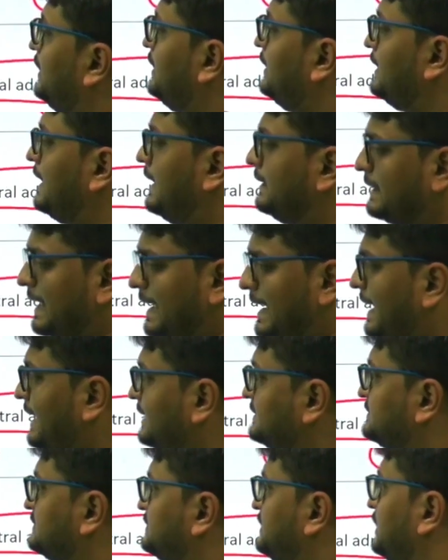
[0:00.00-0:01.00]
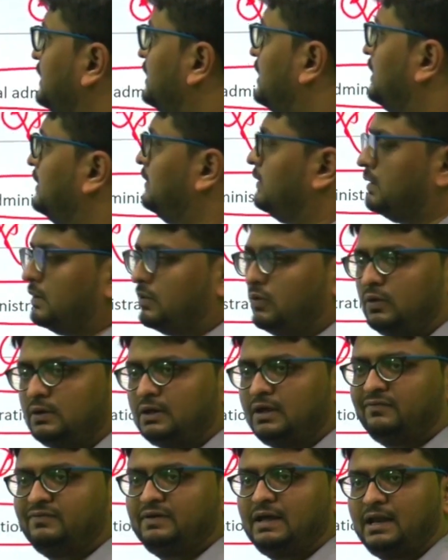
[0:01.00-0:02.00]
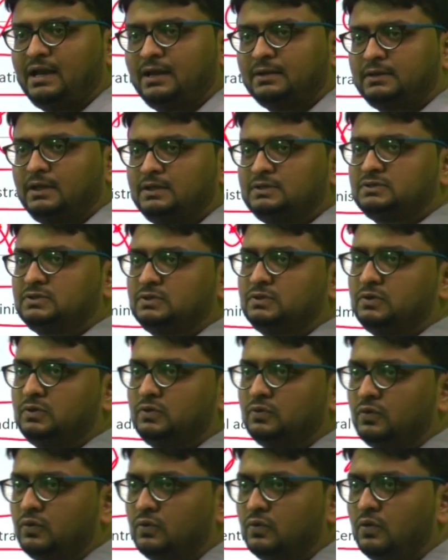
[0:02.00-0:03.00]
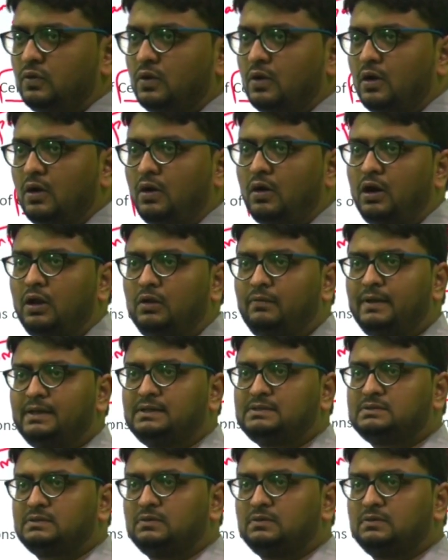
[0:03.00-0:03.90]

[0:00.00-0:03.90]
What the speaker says: Act asked the court of directors to always,